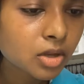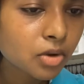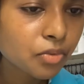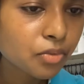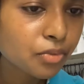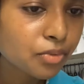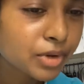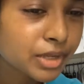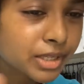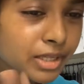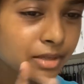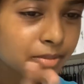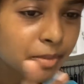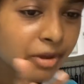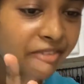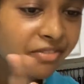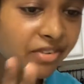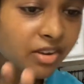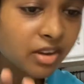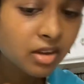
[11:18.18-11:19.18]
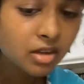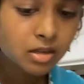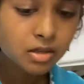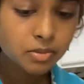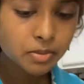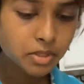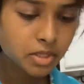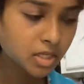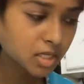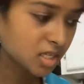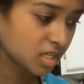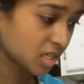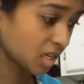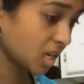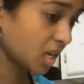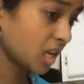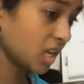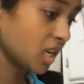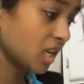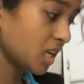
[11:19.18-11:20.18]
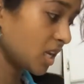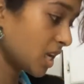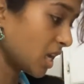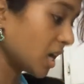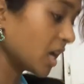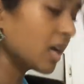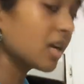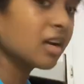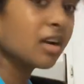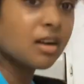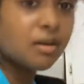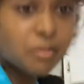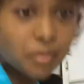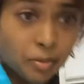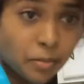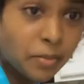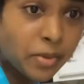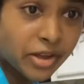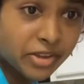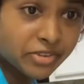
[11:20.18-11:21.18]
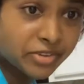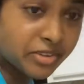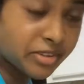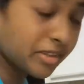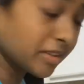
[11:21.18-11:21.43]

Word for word: rinse my fingers because clearly I am messy.